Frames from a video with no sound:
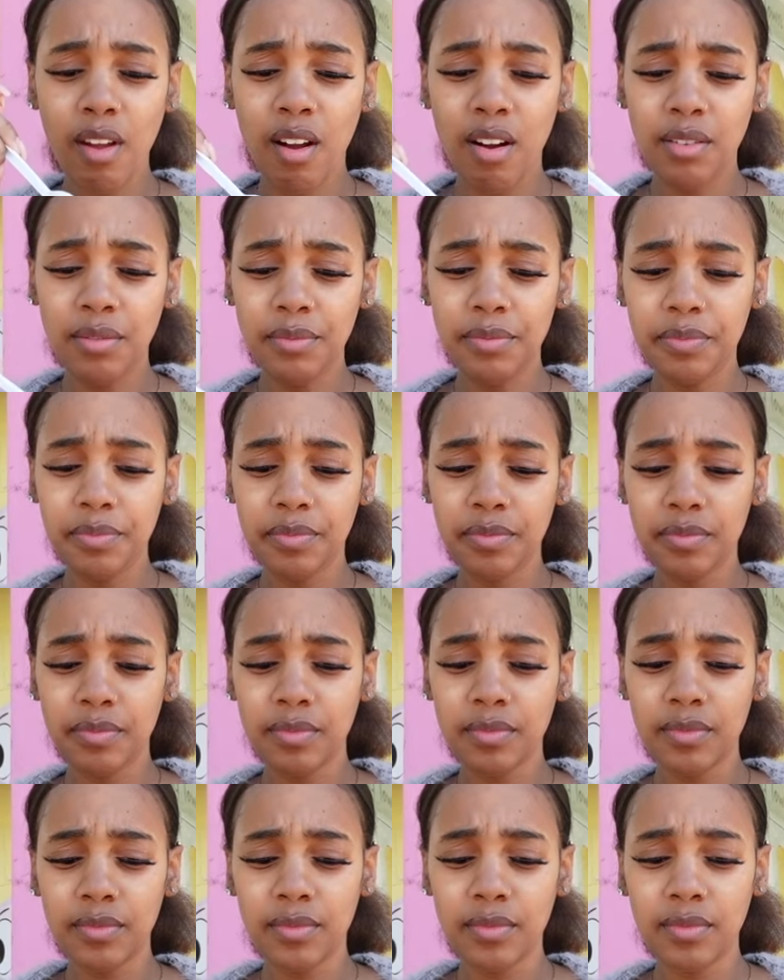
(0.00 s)
flavor
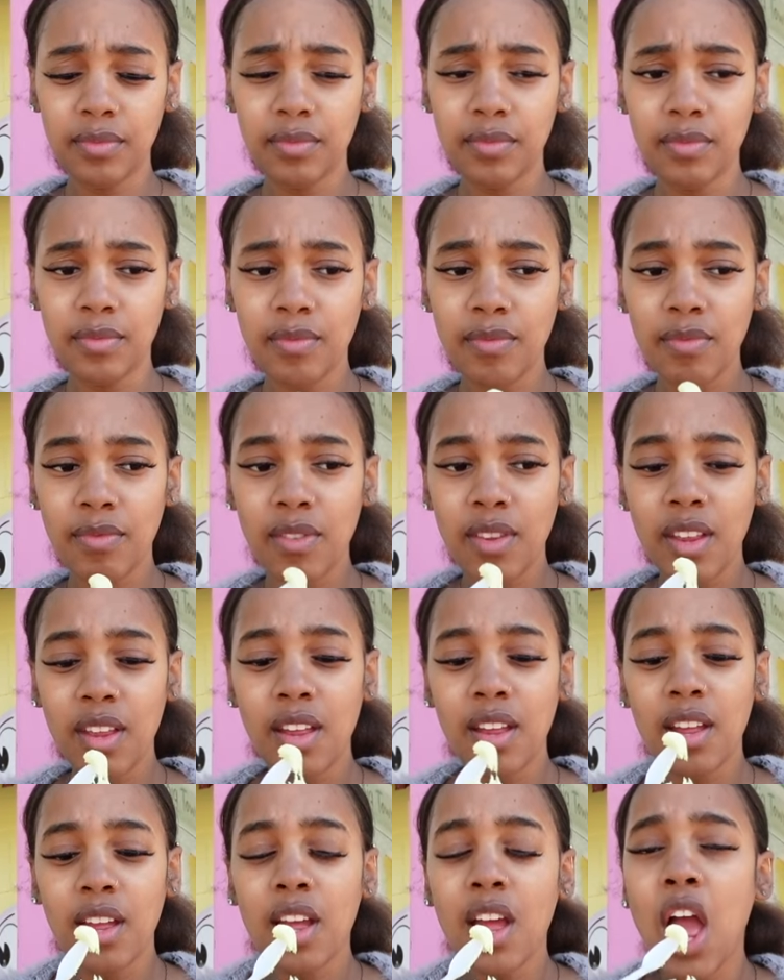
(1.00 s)
ice
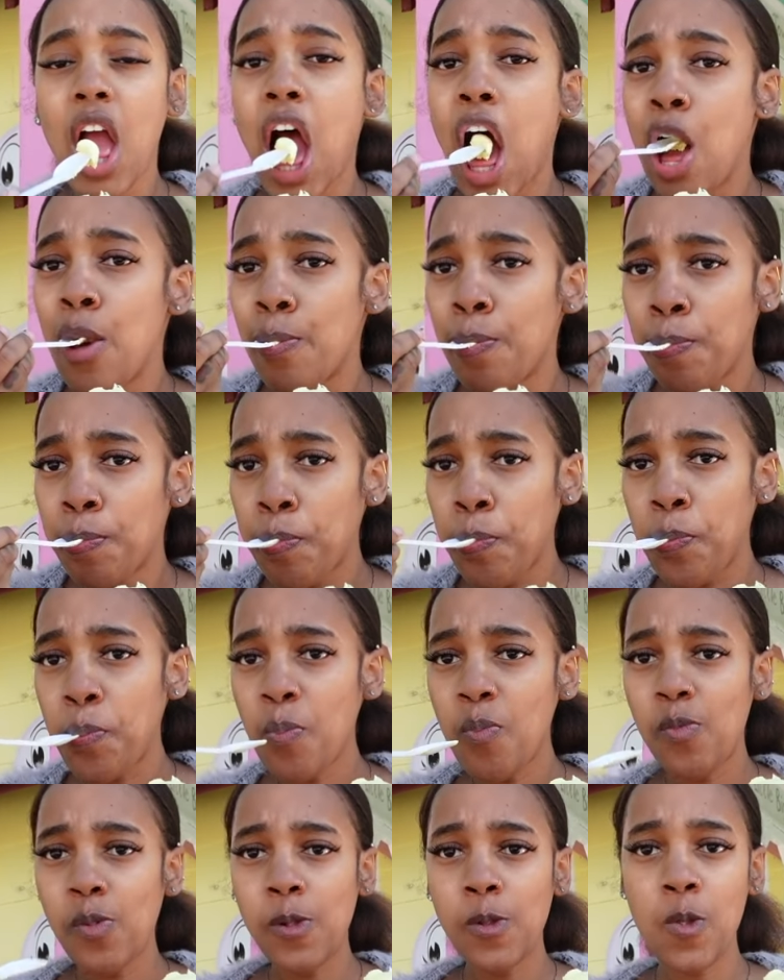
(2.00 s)
with vanilla
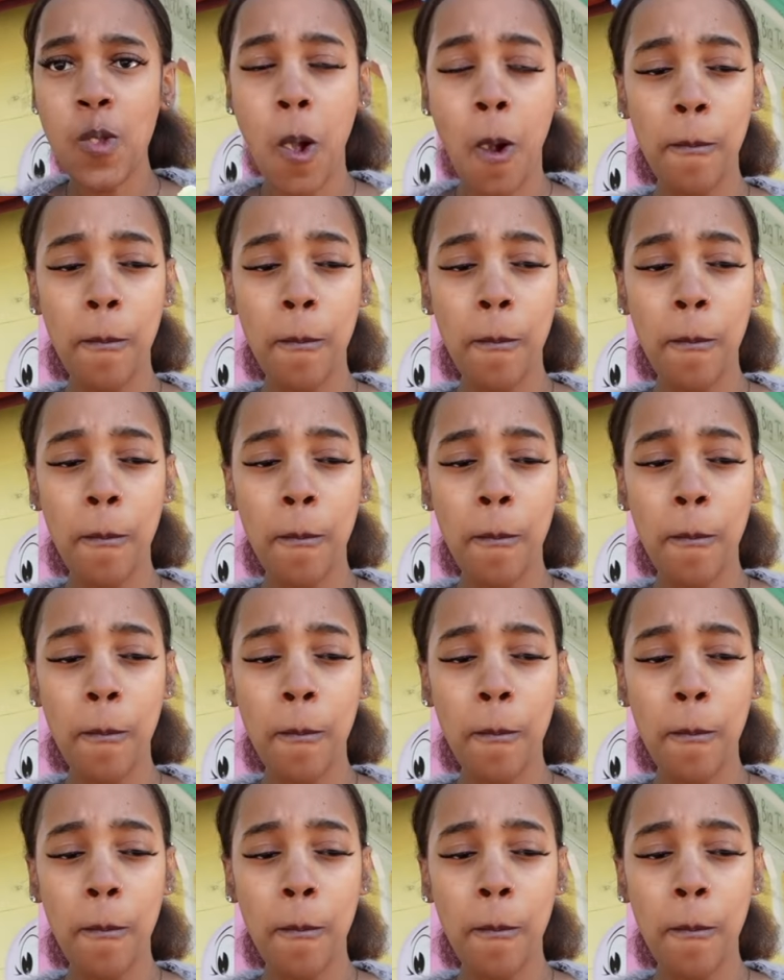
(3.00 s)
custard.